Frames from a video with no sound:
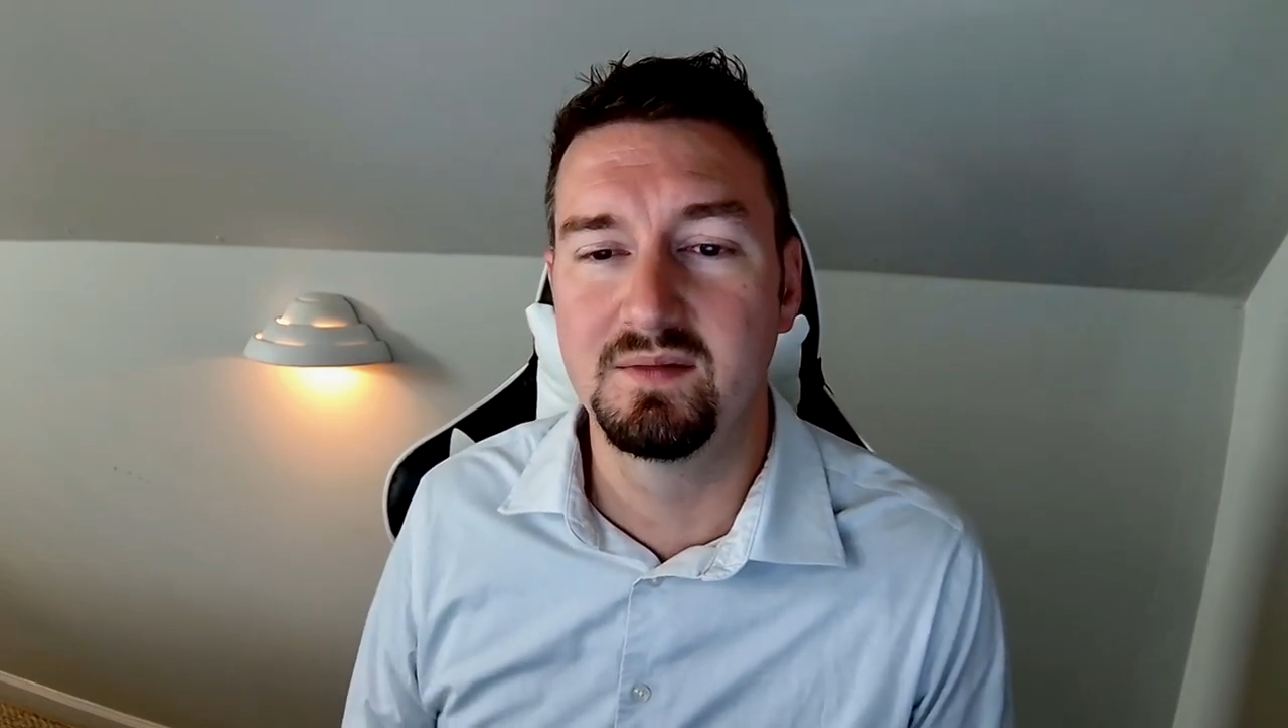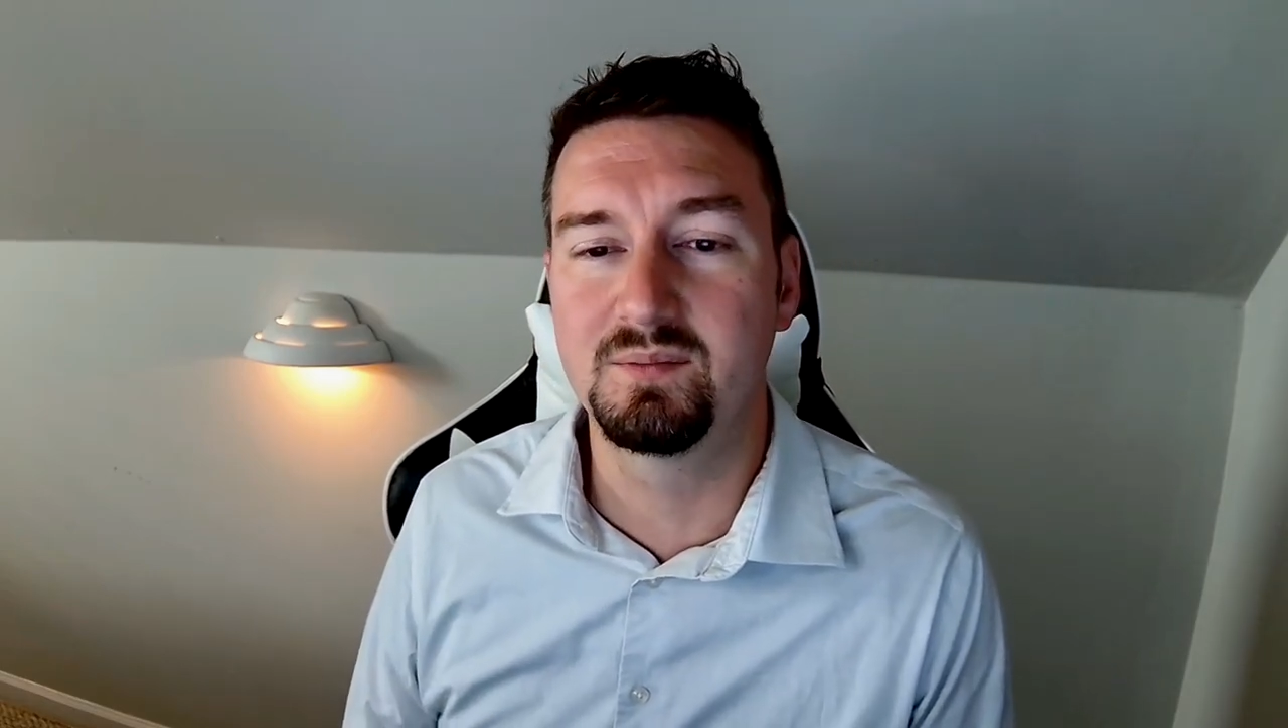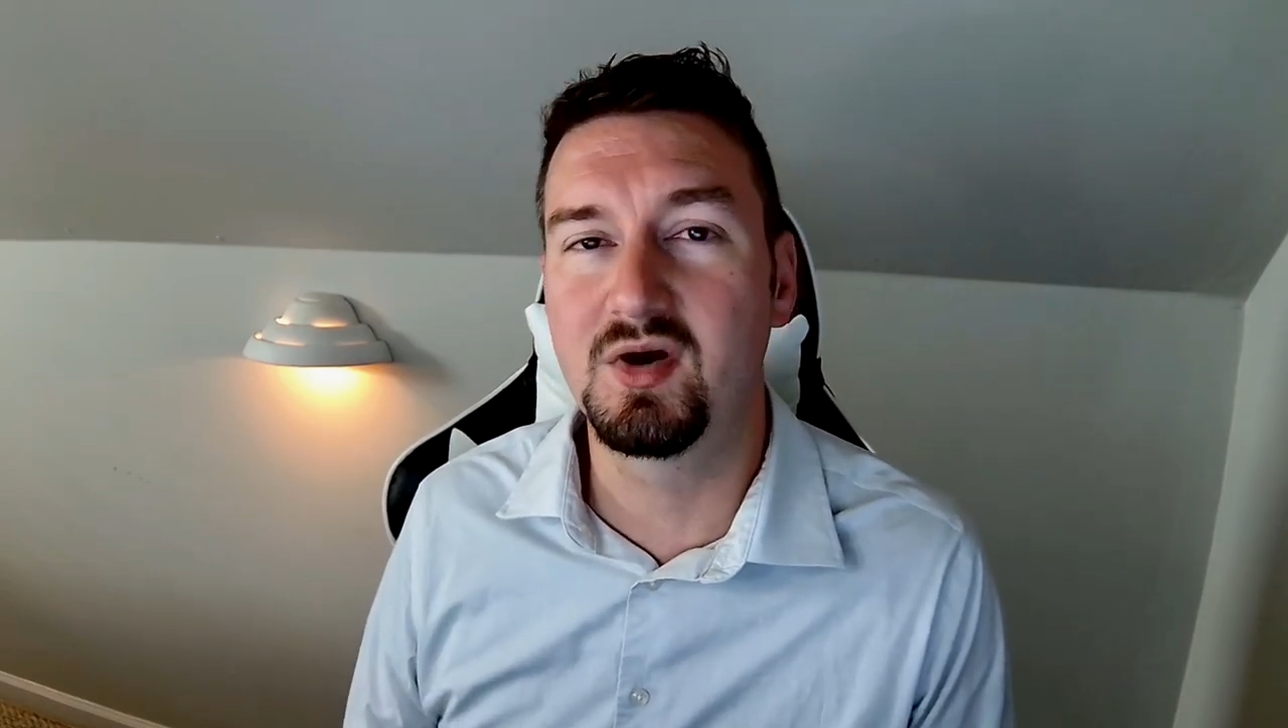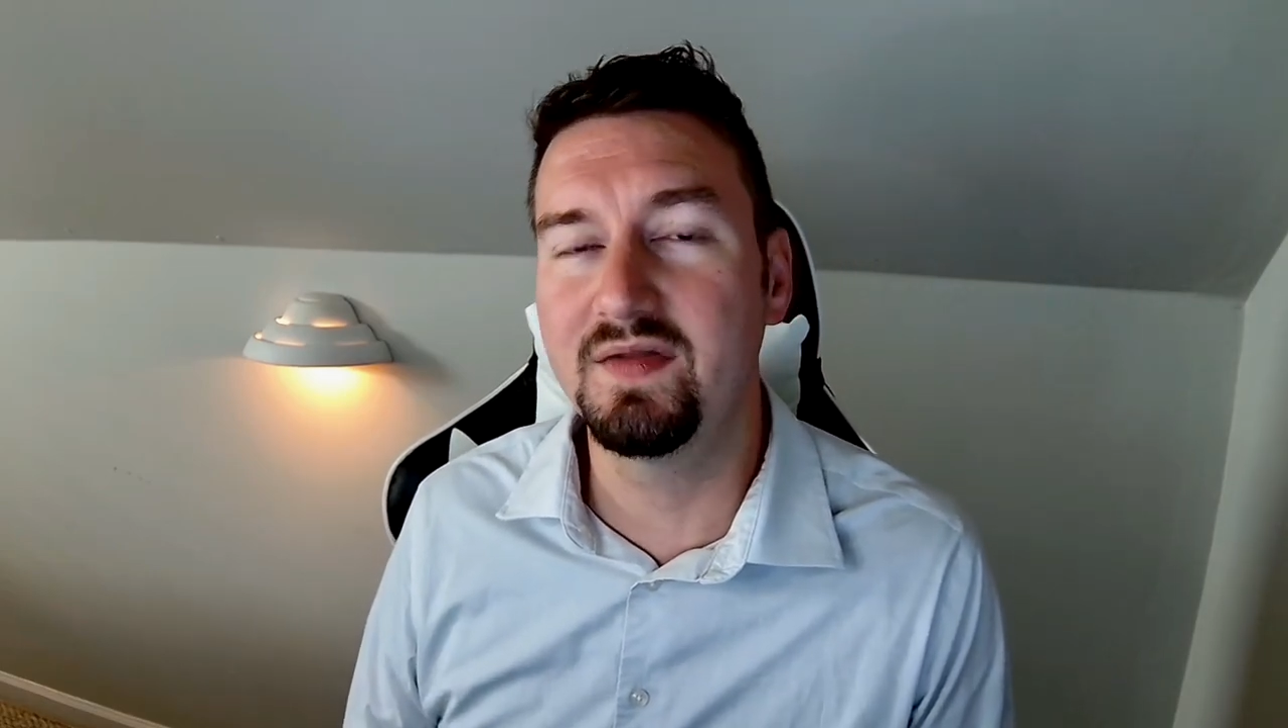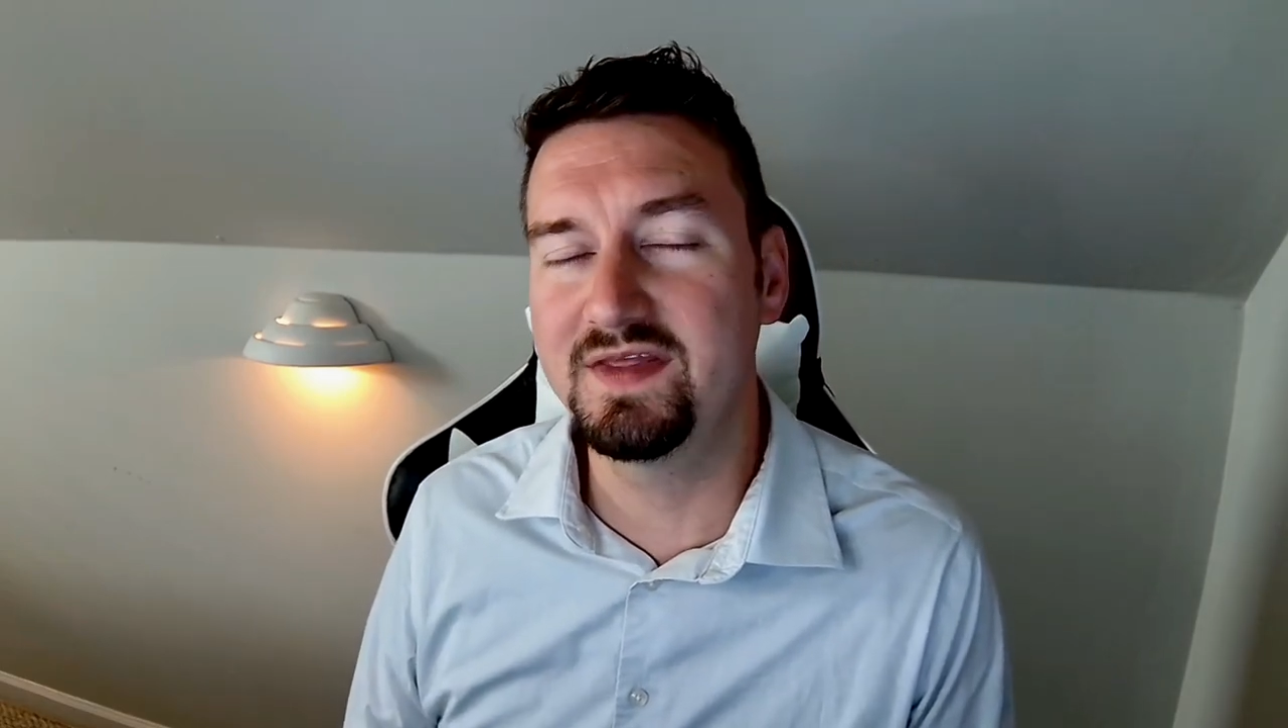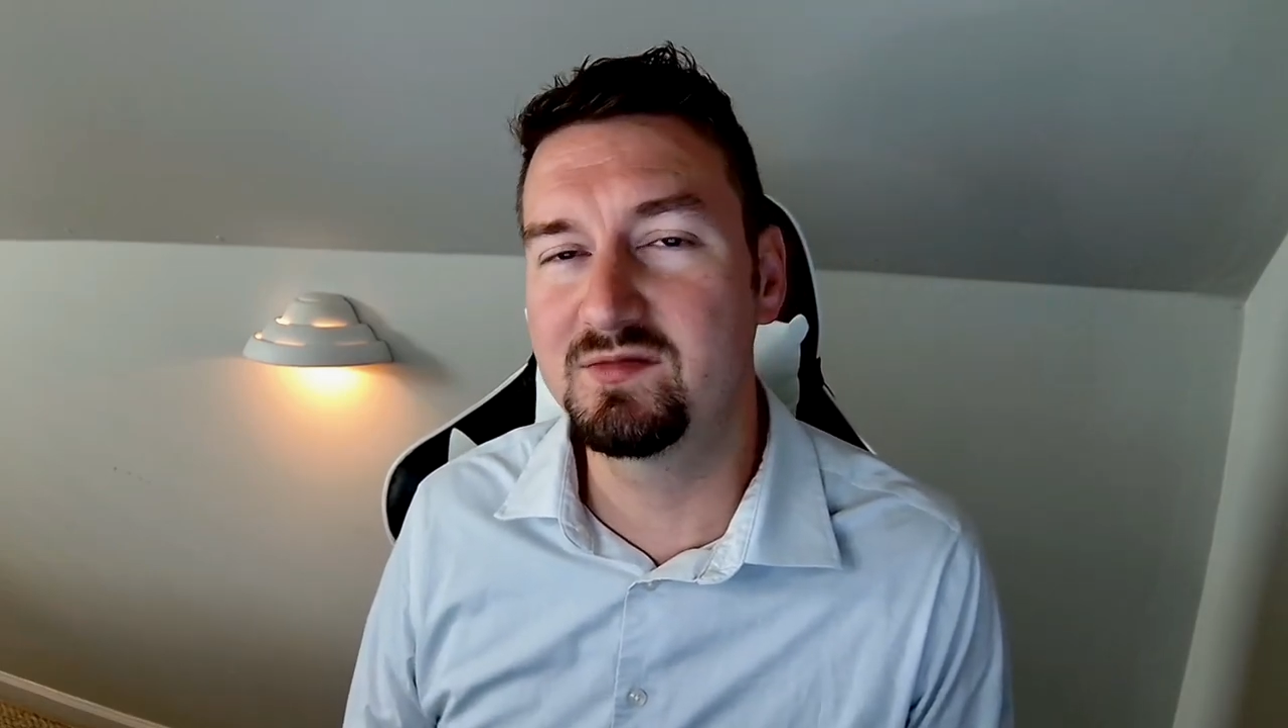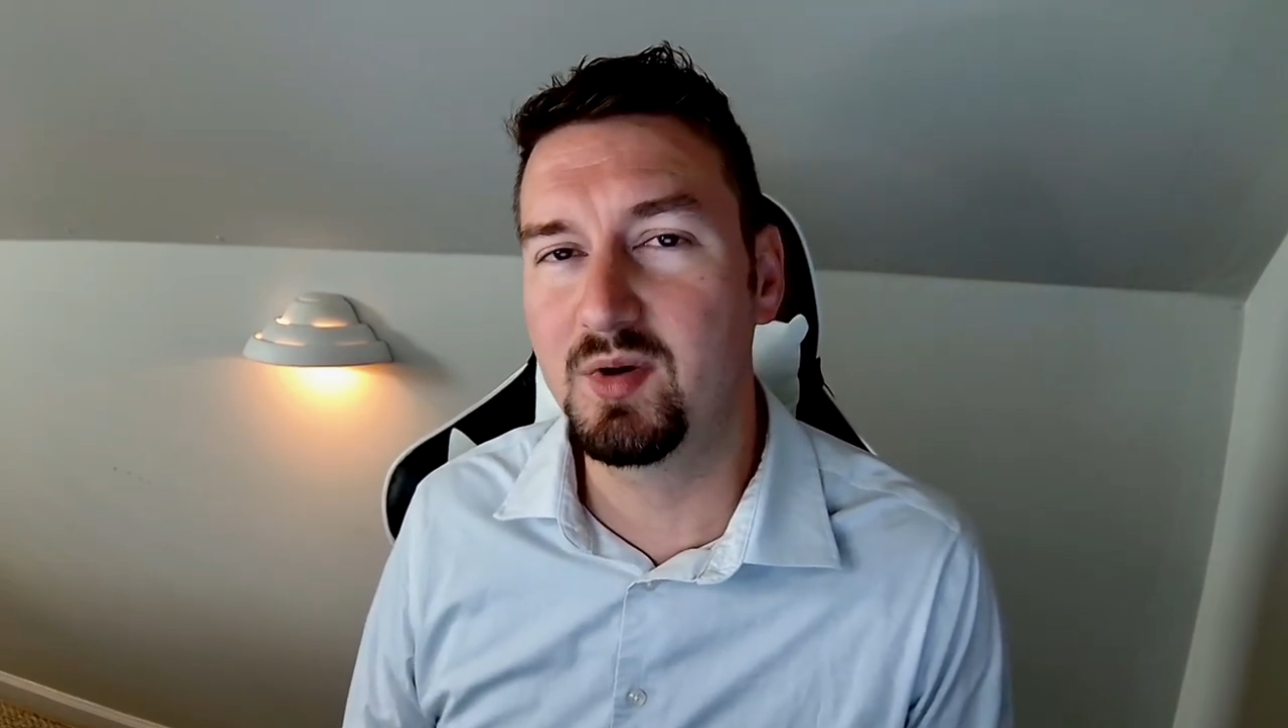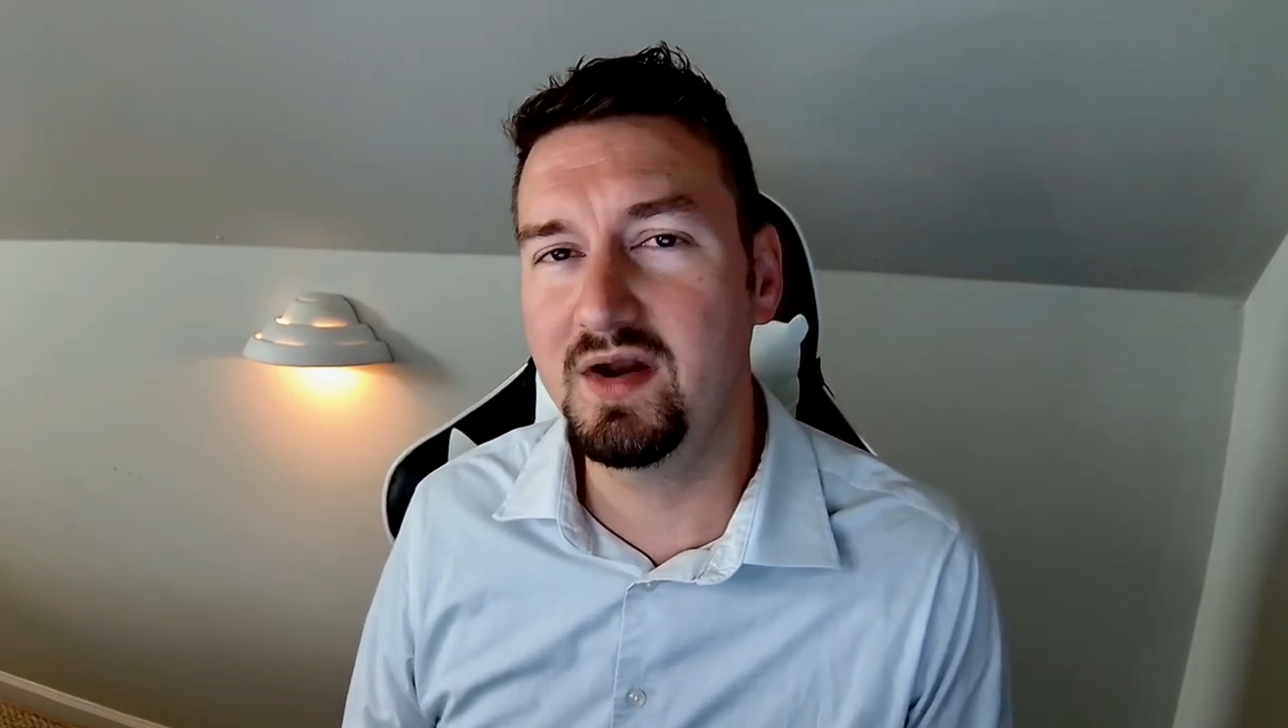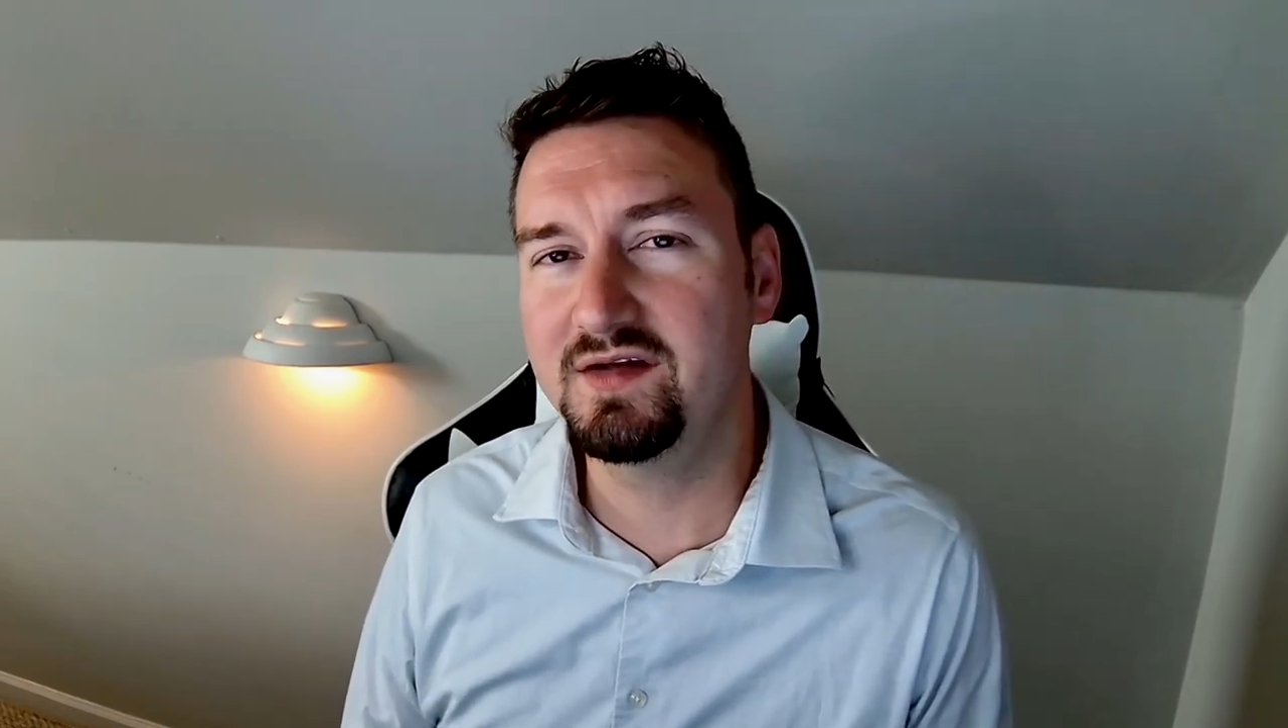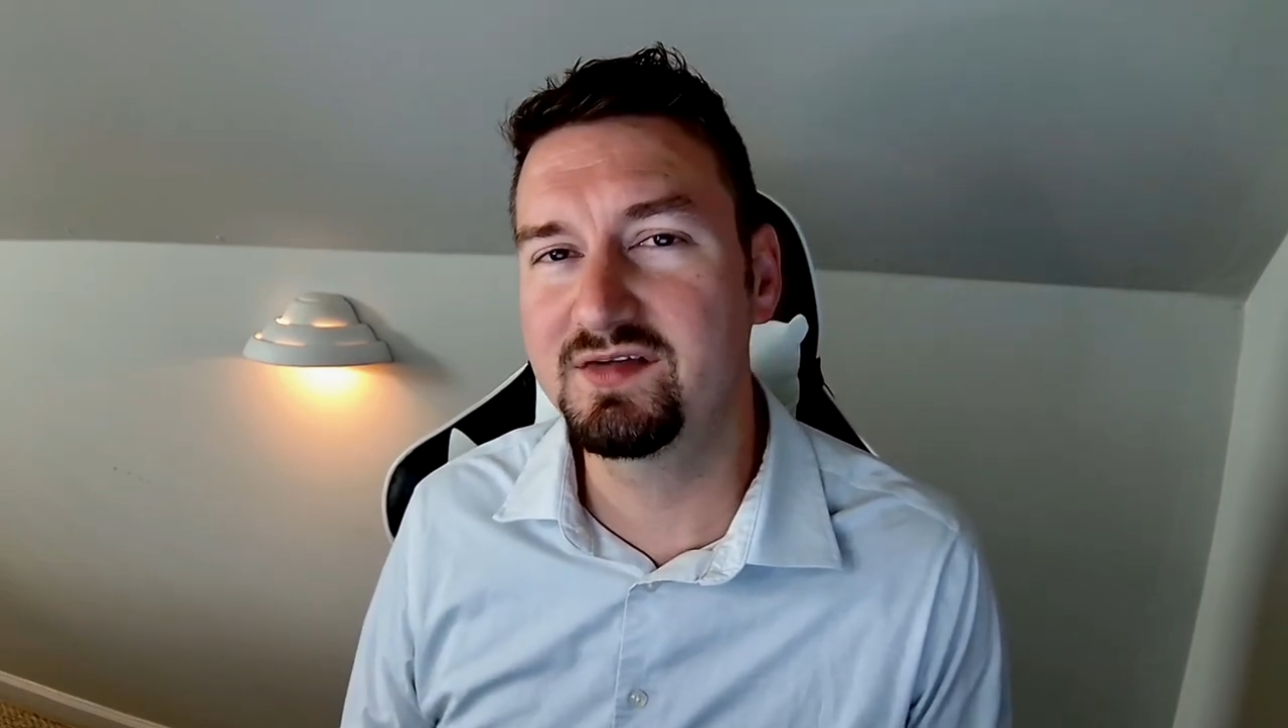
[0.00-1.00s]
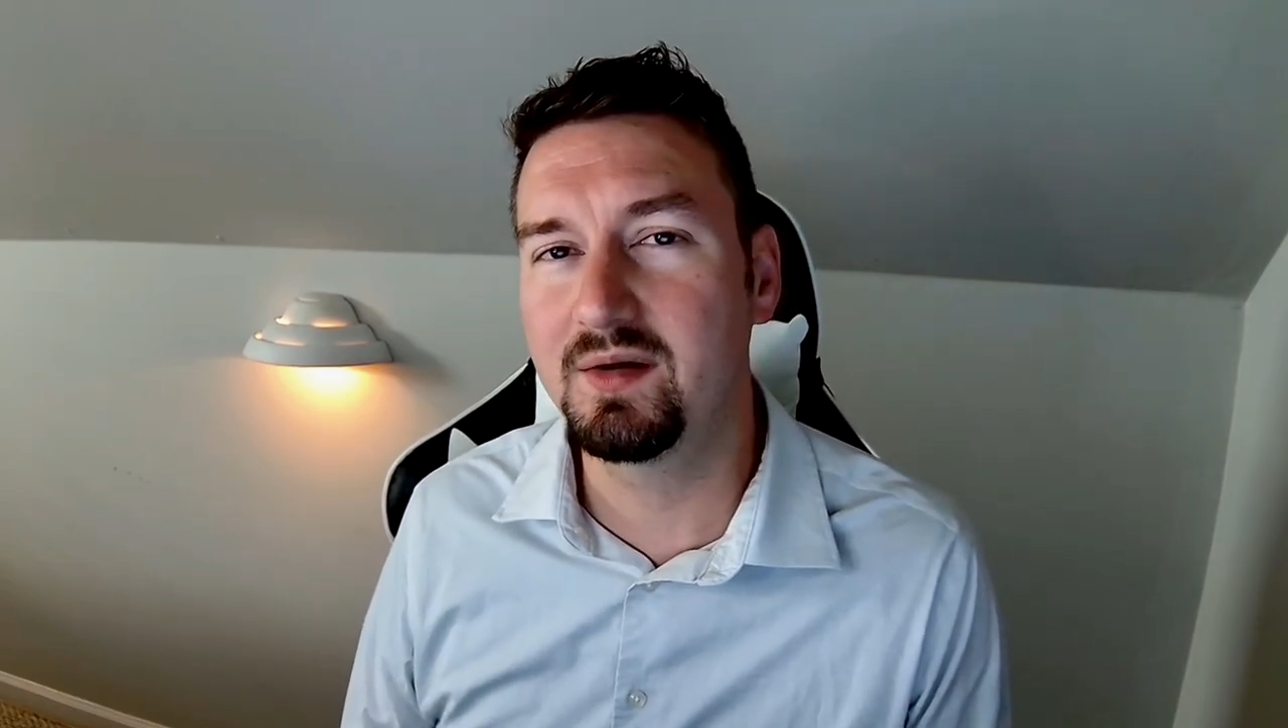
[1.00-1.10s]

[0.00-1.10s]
Pro- these products are